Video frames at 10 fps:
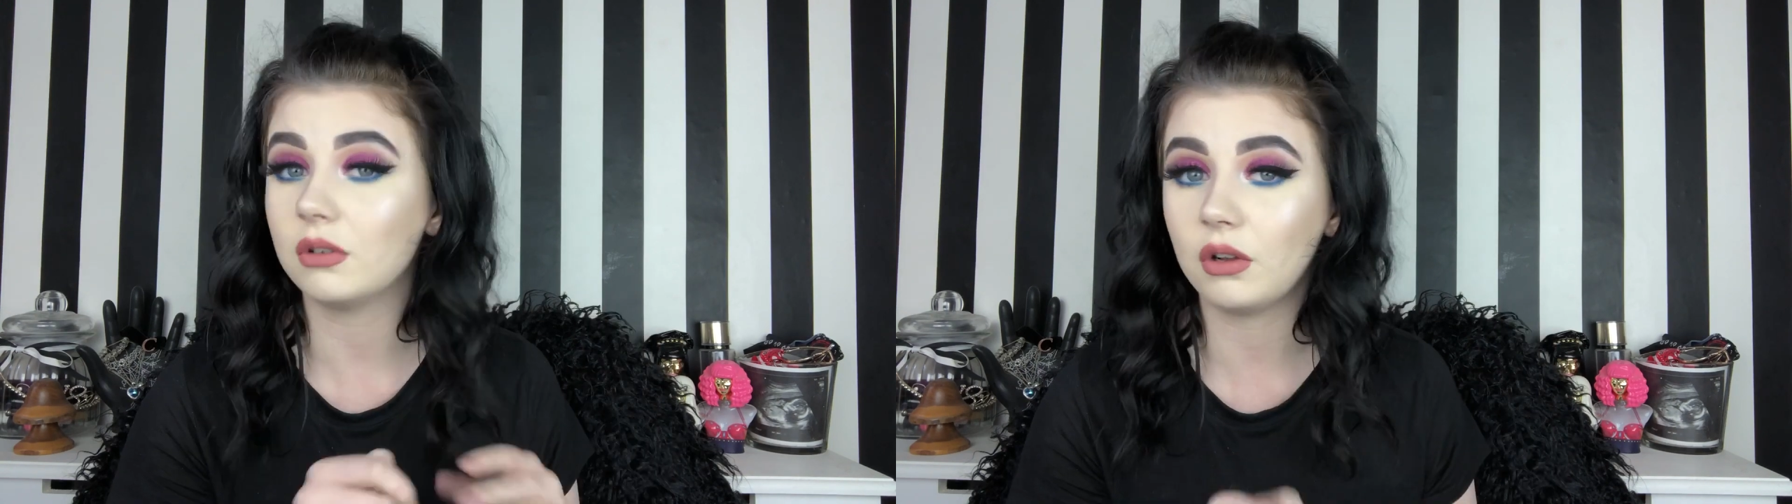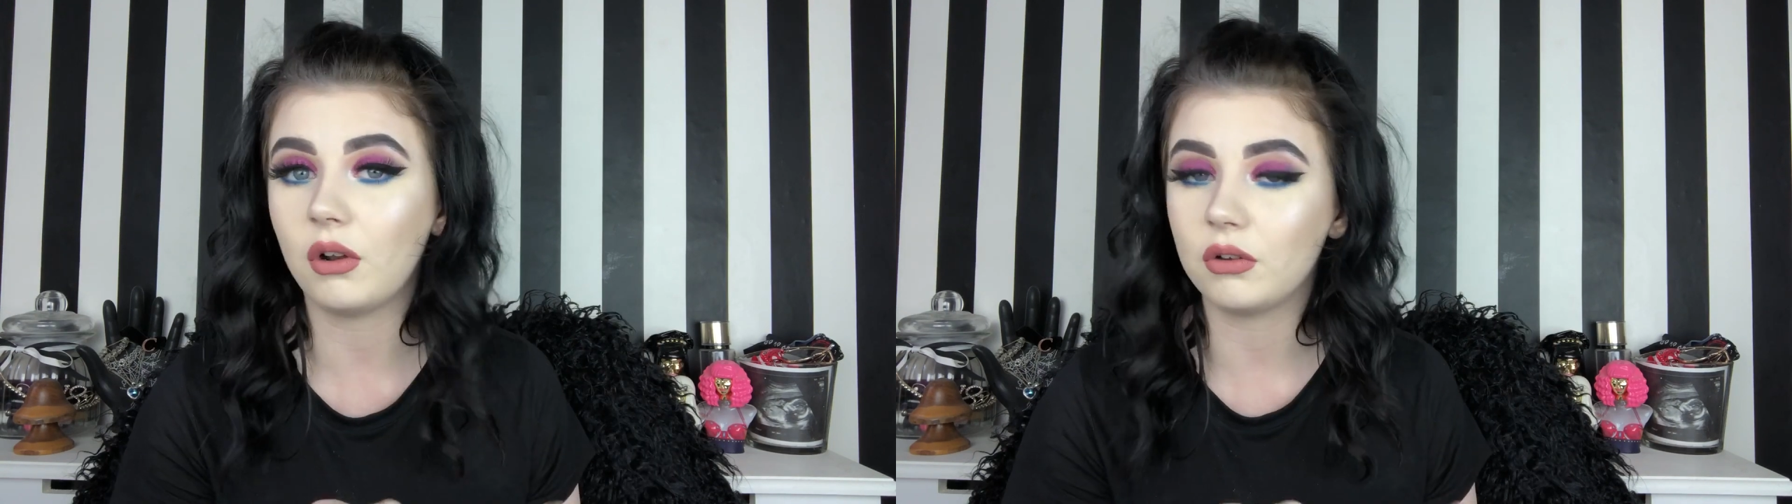a
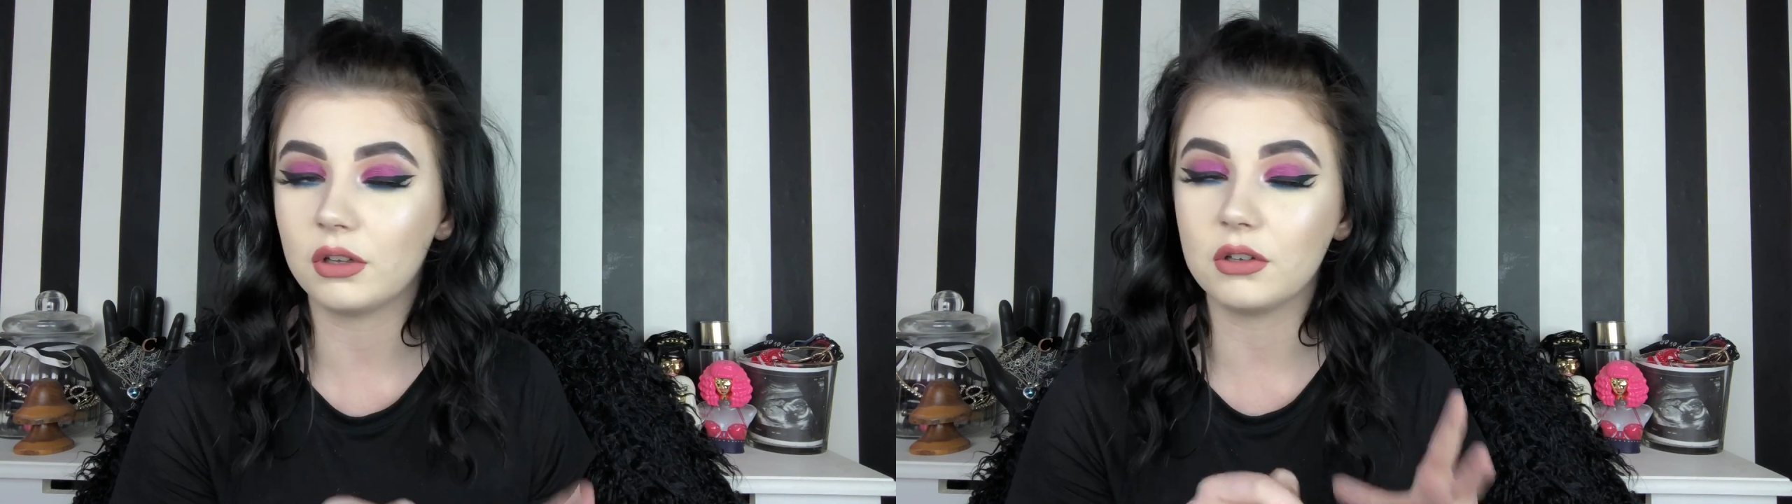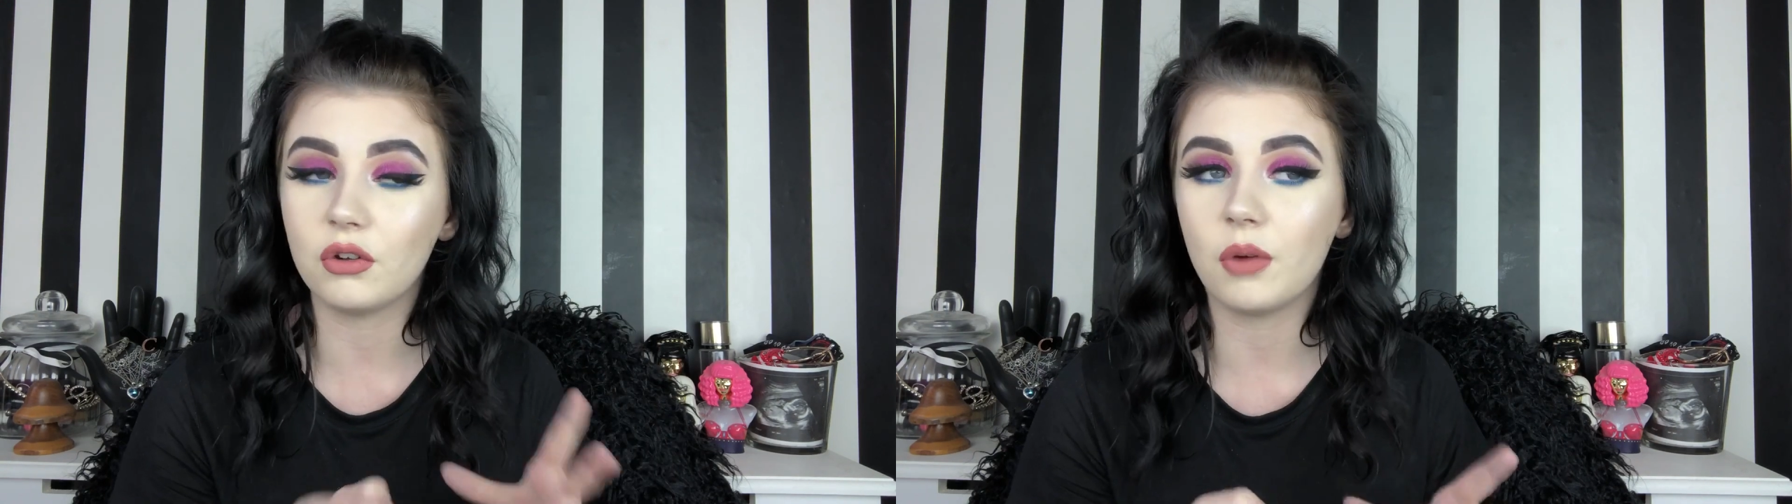lot longer
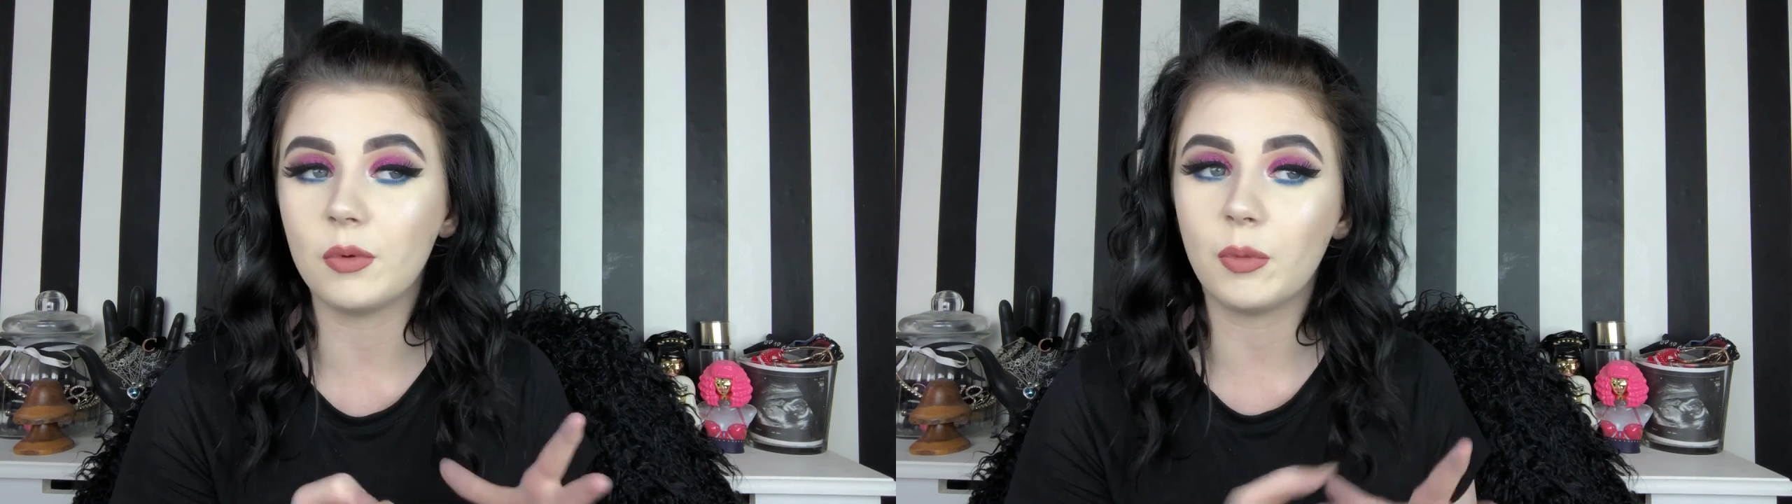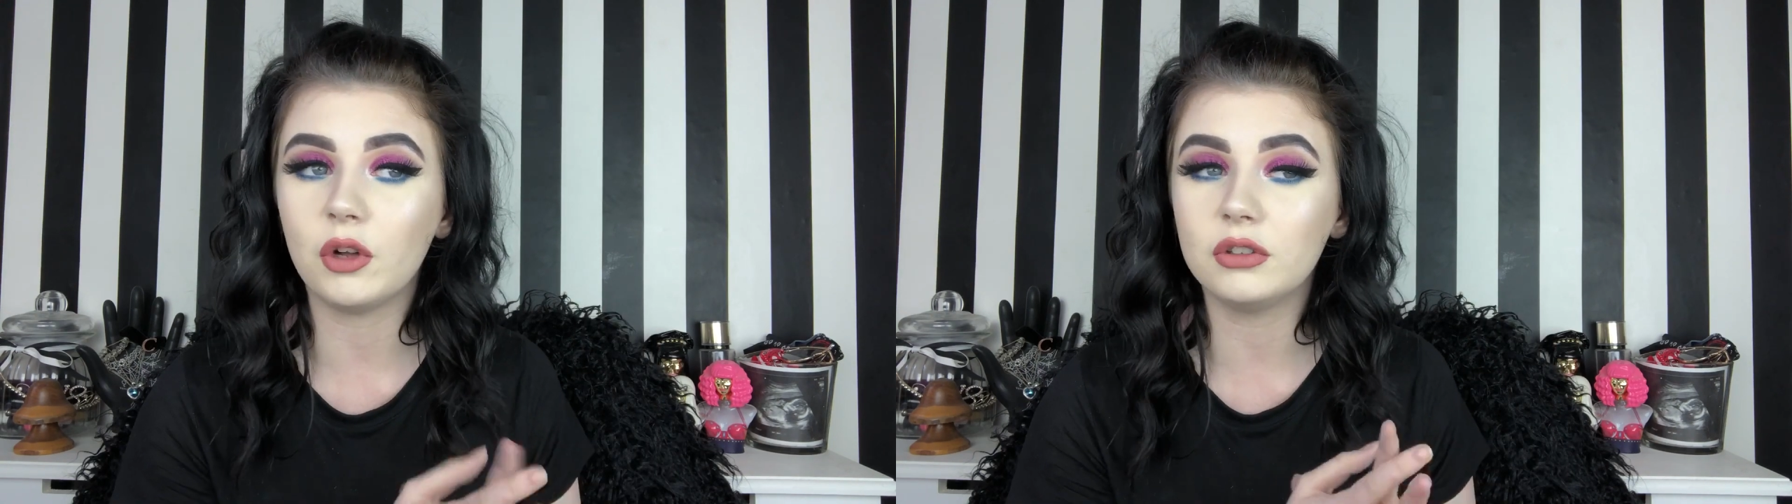than normal
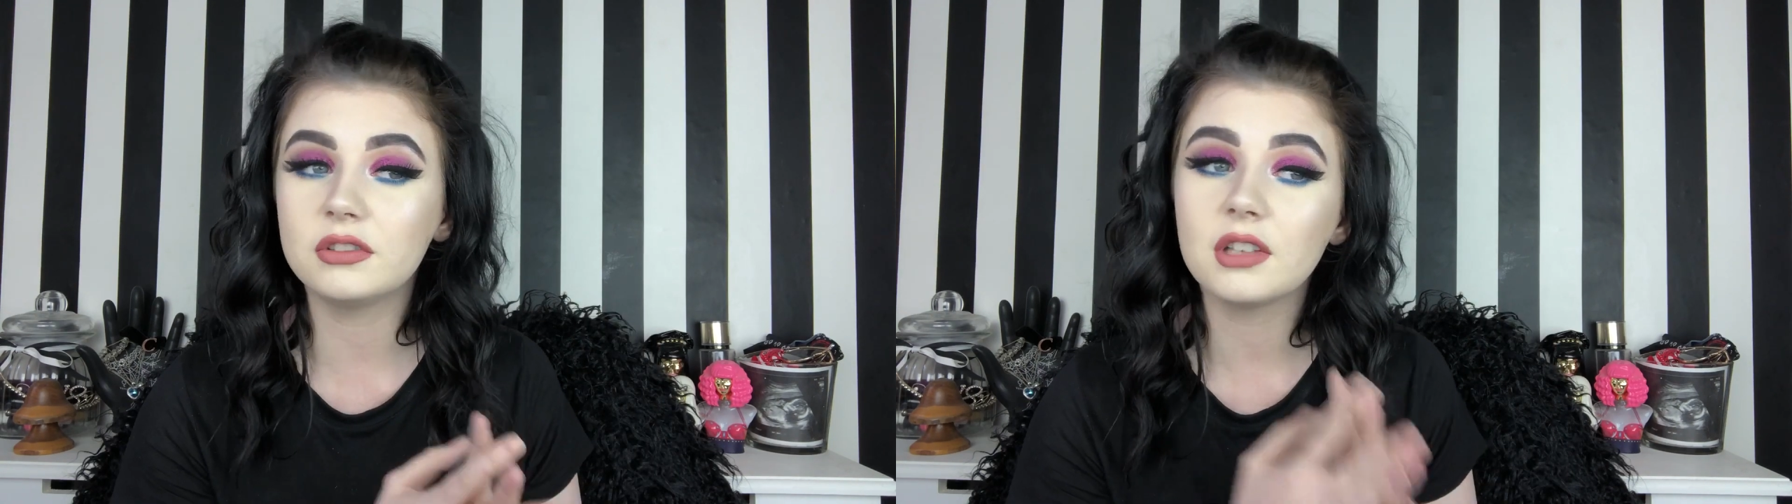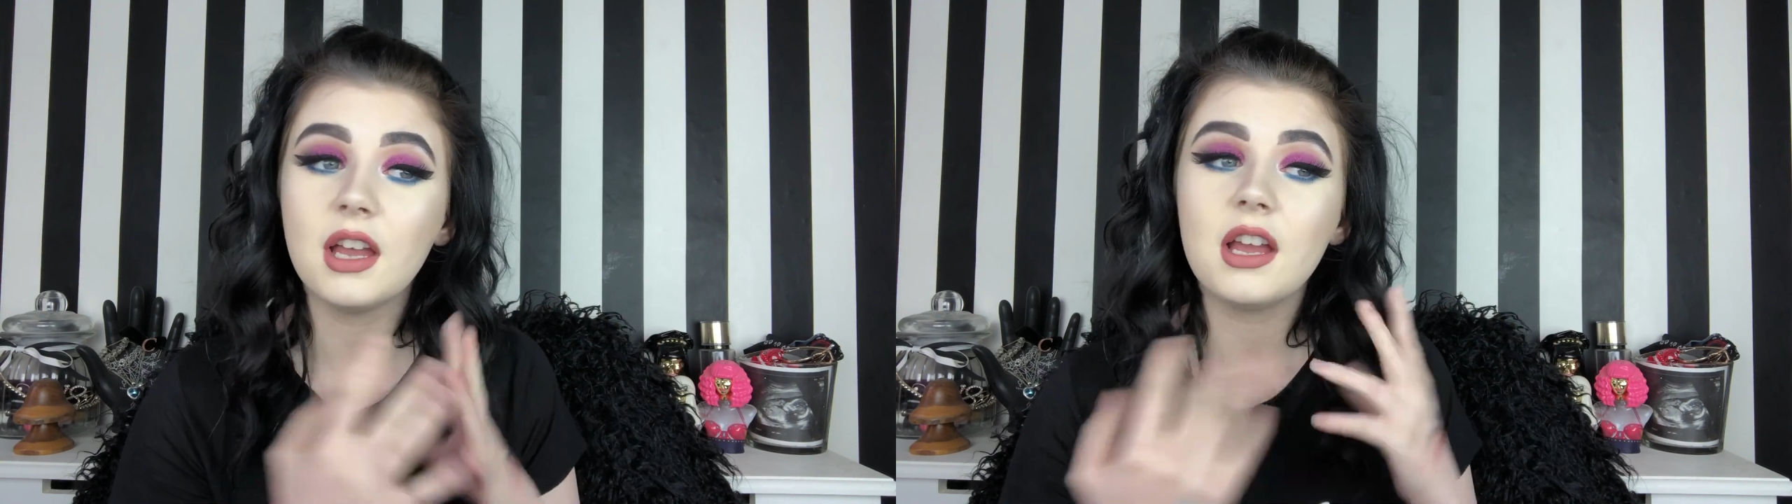bottles.